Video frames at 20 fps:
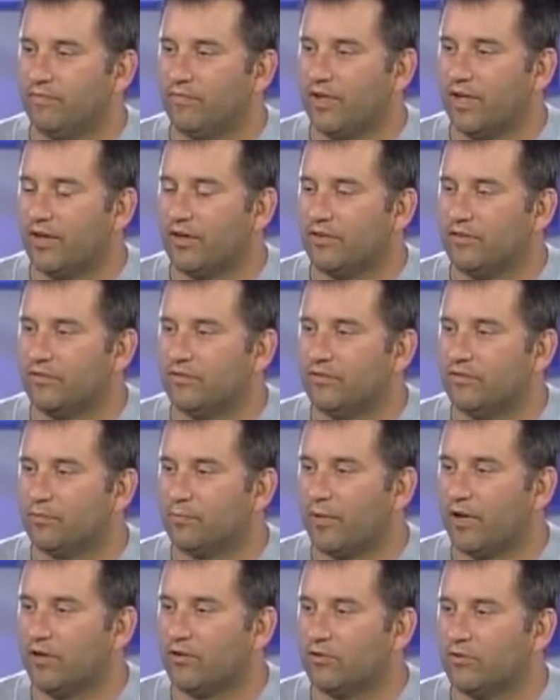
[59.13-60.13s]
had a
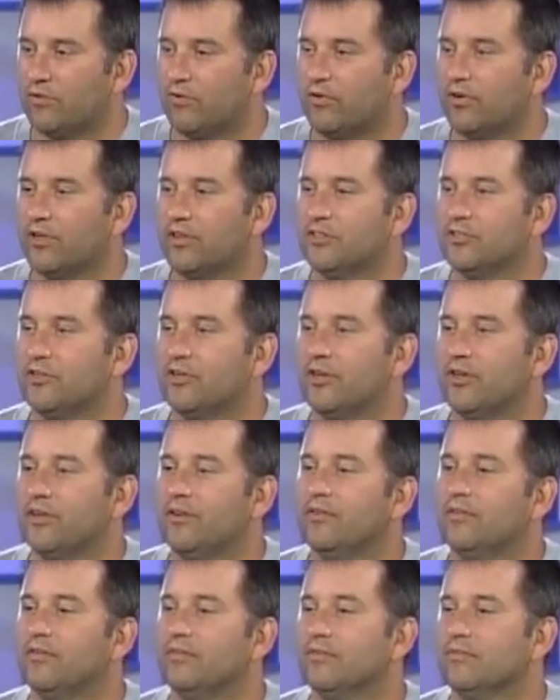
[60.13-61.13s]
spinal cord injury.
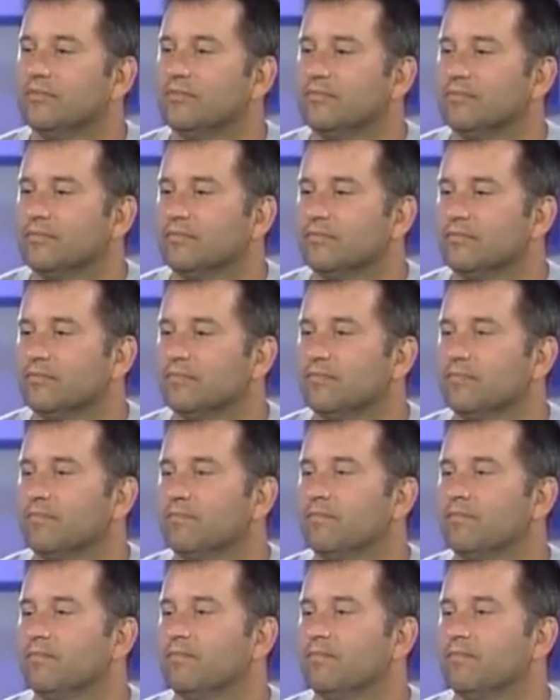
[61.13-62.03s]
Wow.